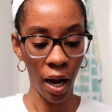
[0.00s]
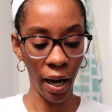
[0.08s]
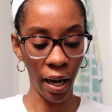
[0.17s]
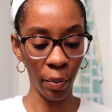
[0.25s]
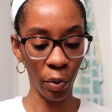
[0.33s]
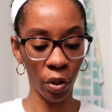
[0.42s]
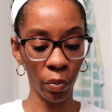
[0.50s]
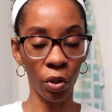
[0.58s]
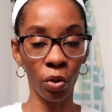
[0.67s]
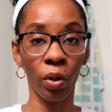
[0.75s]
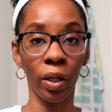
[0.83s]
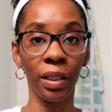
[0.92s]
I am going to
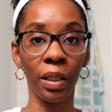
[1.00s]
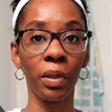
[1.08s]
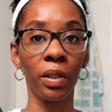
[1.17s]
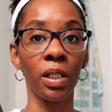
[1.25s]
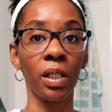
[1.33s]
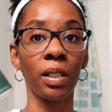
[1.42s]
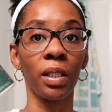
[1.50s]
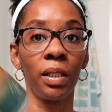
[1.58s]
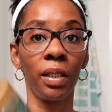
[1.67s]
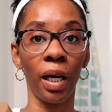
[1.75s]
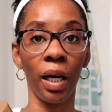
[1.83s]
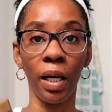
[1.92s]
be doing a deep condition
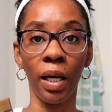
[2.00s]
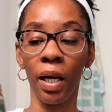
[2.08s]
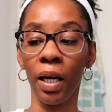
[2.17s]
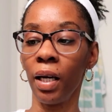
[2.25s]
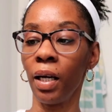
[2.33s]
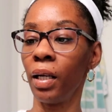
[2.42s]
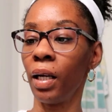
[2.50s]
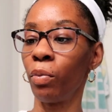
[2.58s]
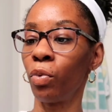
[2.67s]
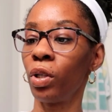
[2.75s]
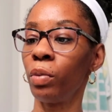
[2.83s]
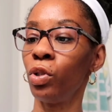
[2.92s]
today. And
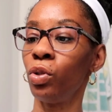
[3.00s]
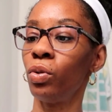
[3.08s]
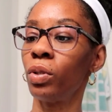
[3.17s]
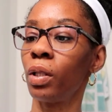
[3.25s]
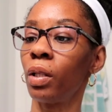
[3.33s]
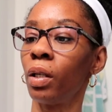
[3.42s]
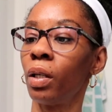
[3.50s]
I'm going to be using